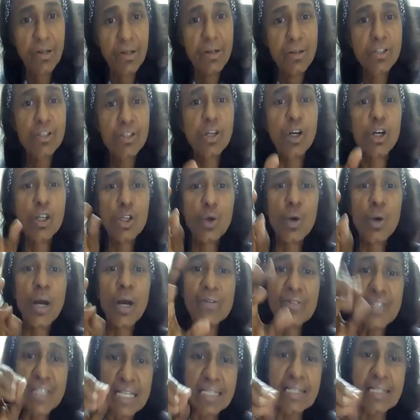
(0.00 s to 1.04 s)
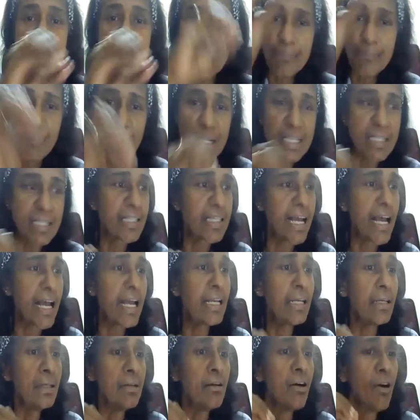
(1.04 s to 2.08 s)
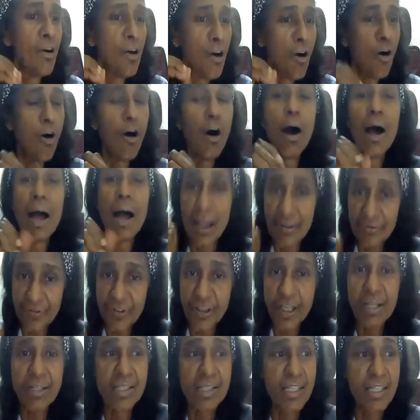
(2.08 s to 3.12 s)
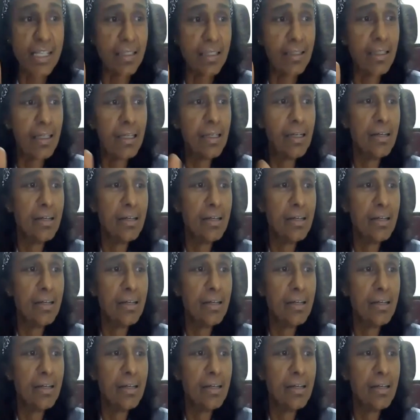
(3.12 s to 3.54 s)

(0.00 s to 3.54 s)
So you have 60% efficacy.